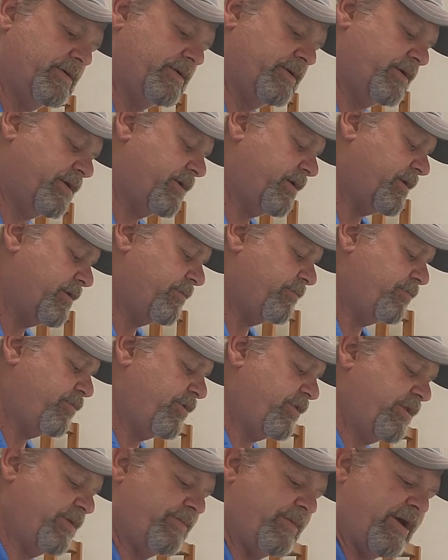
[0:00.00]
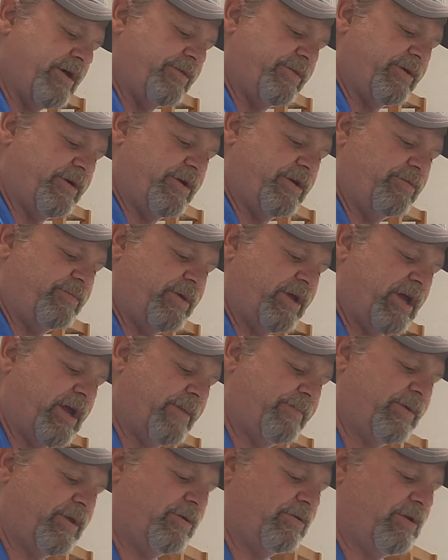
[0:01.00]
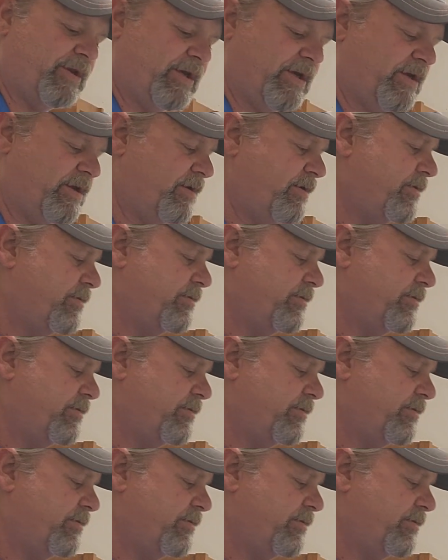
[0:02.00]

And put them out there. You'll be happy you did